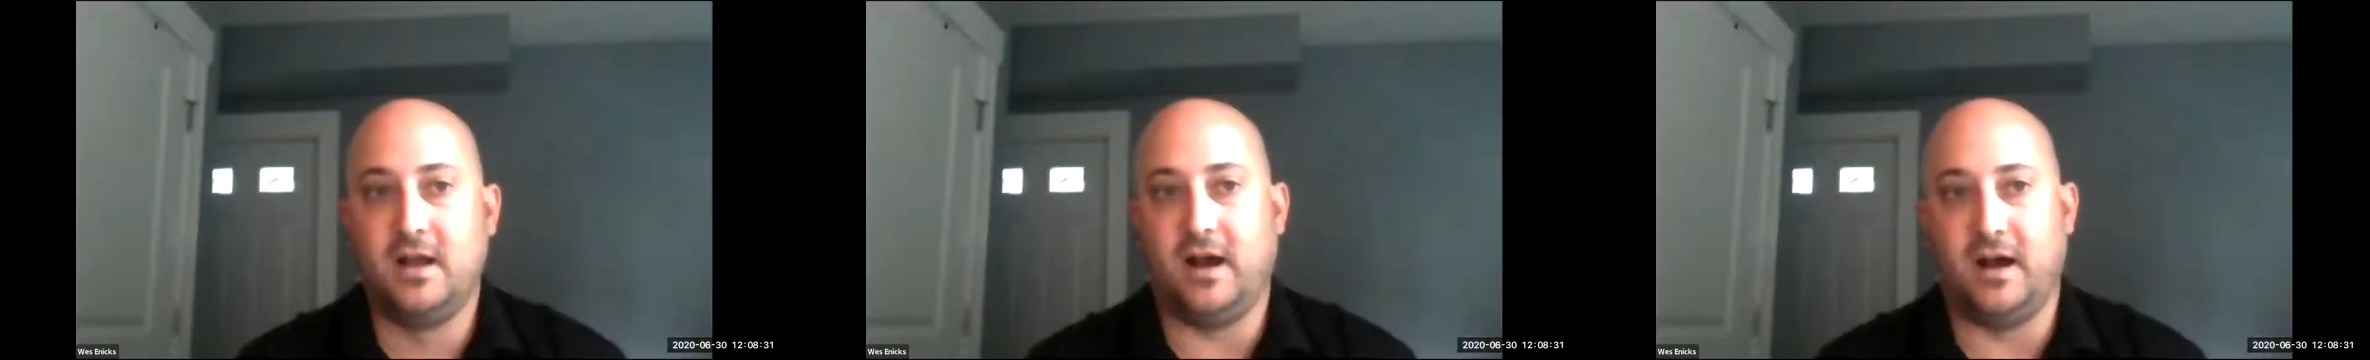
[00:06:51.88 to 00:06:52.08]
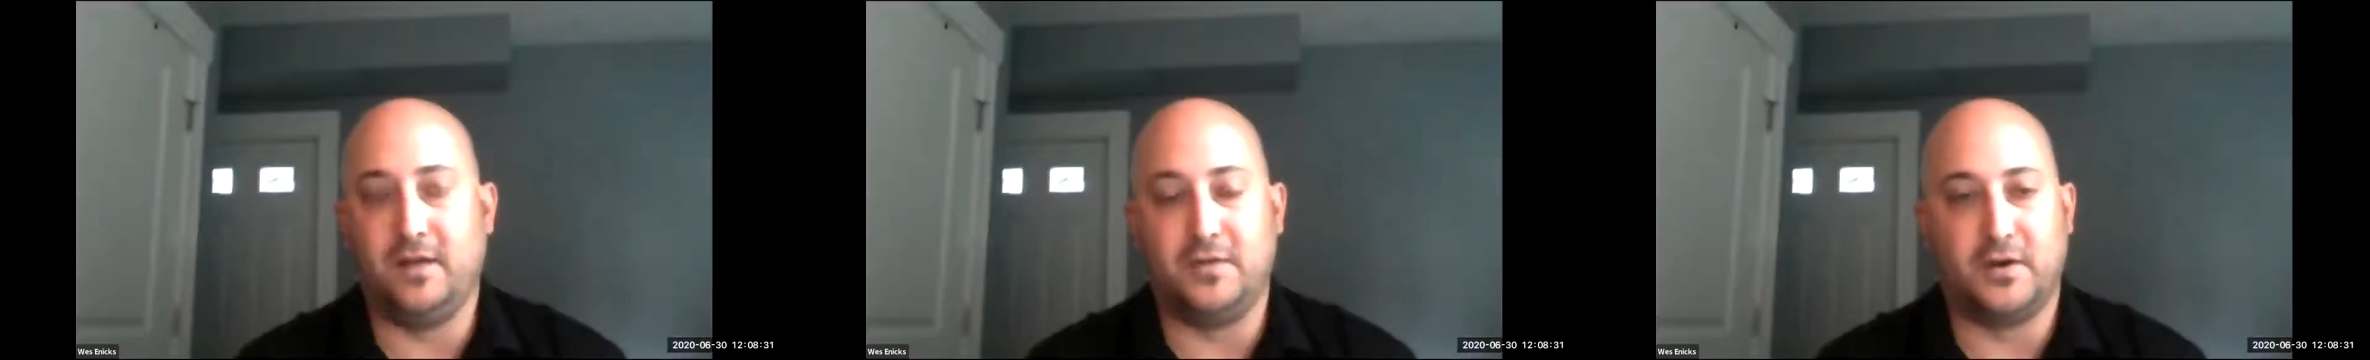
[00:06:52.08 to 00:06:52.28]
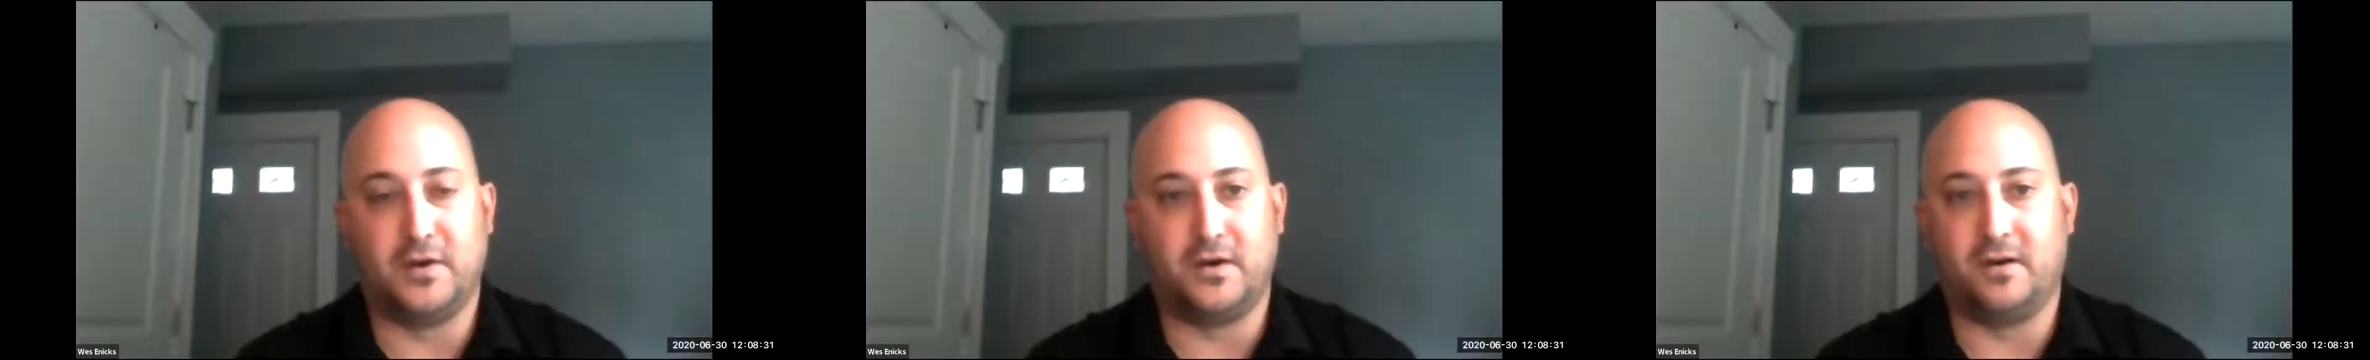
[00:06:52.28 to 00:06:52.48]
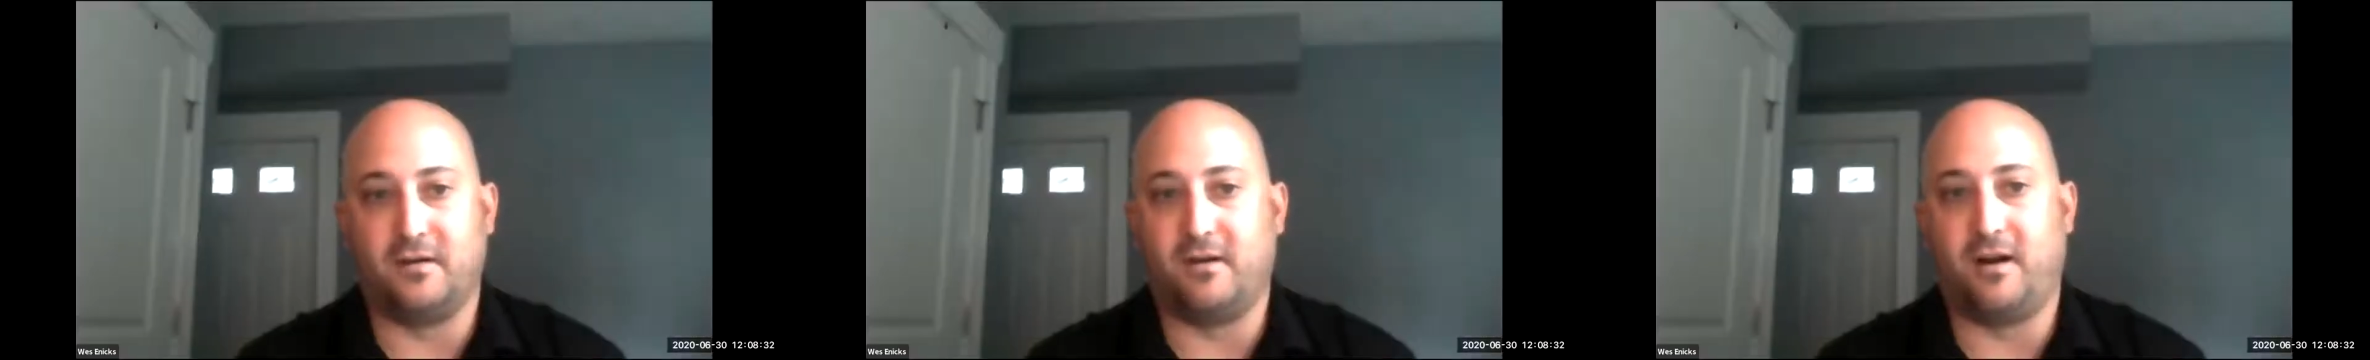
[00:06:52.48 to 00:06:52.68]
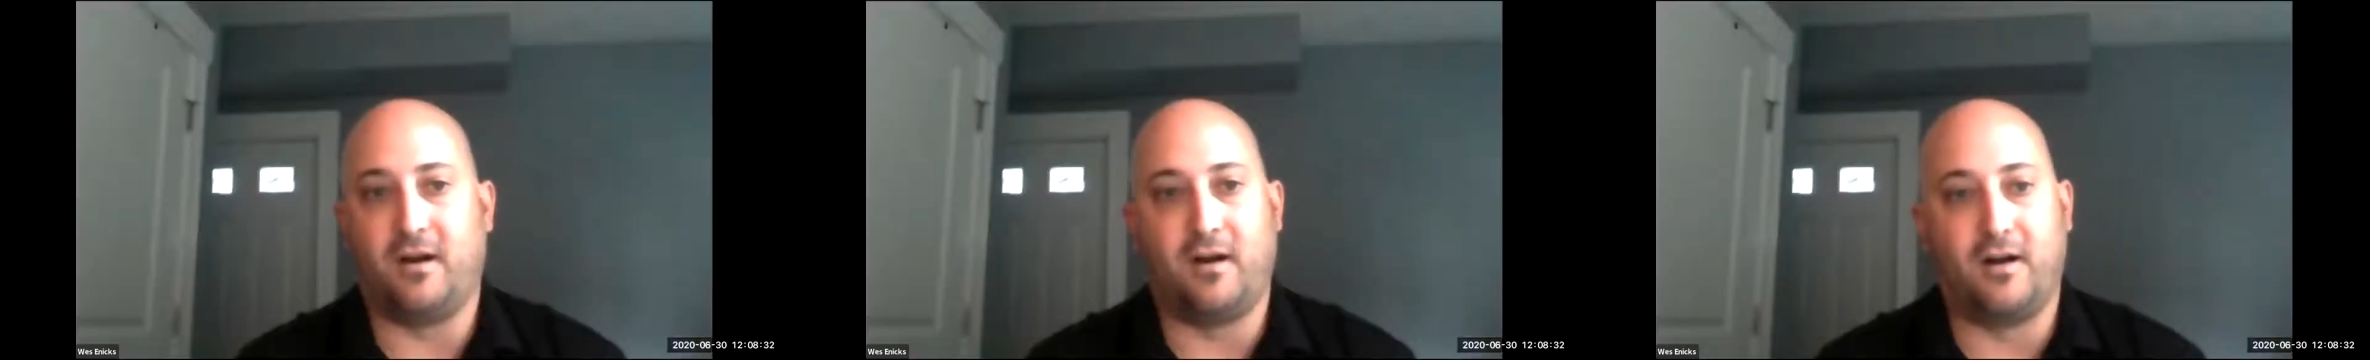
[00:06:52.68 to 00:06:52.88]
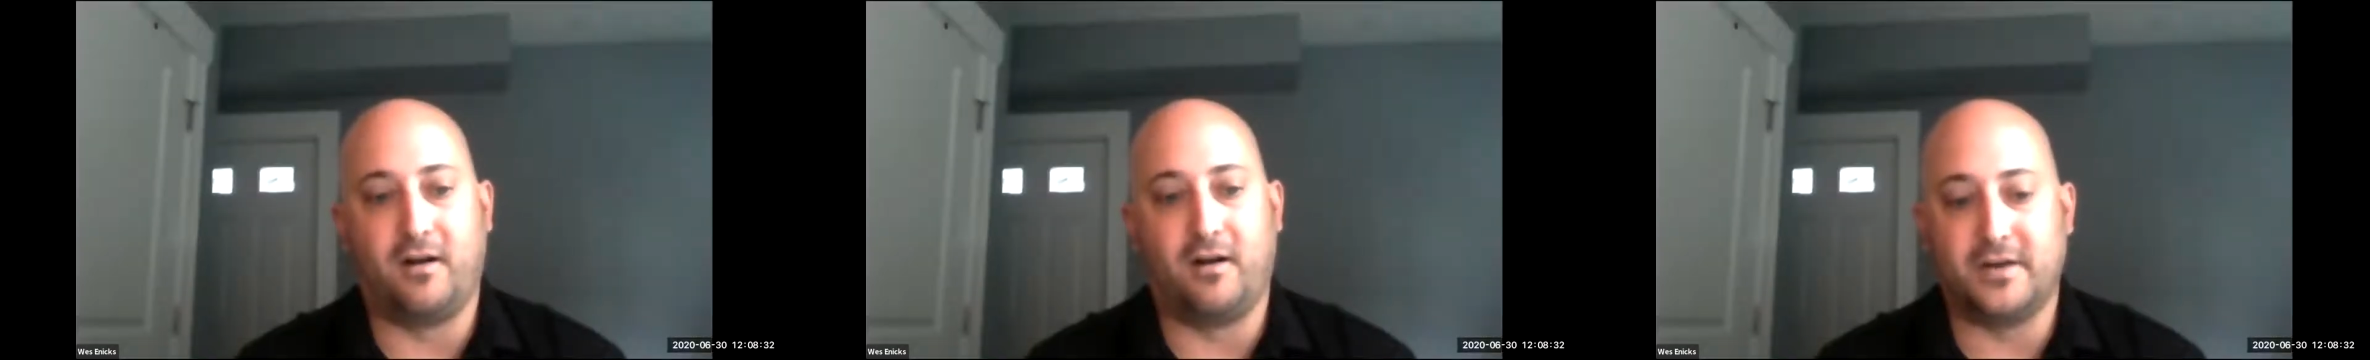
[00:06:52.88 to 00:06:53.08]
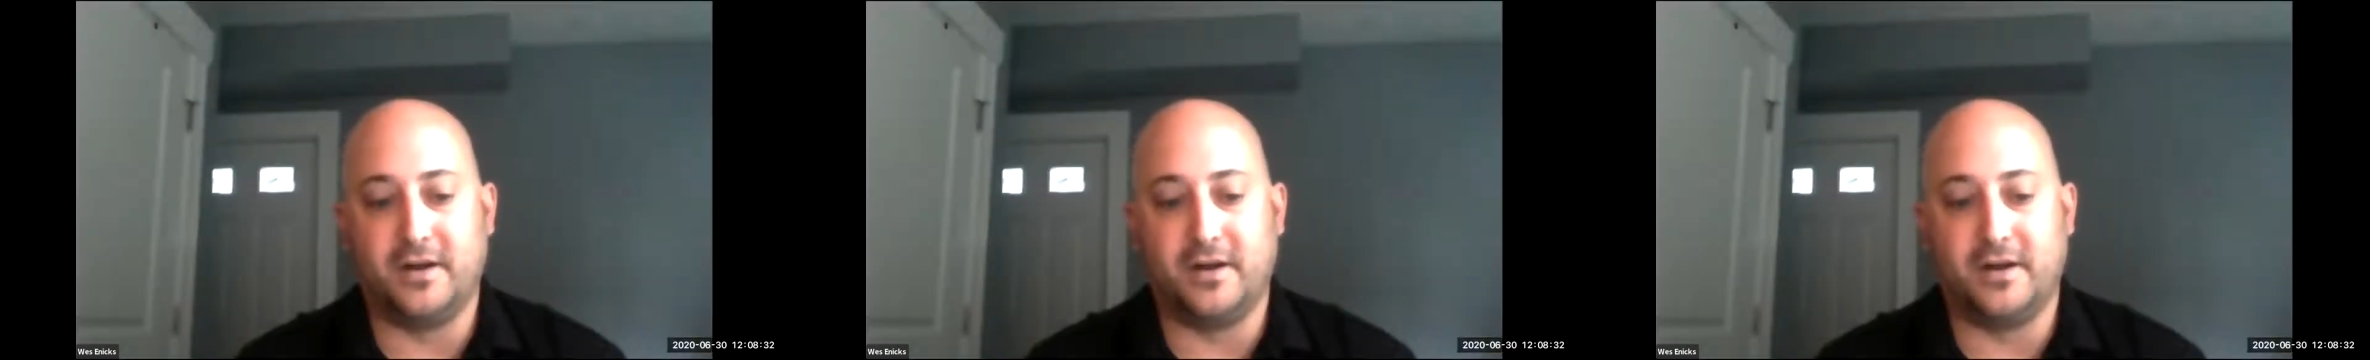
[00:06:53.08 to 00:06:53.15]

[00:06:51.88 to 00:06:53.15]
There are,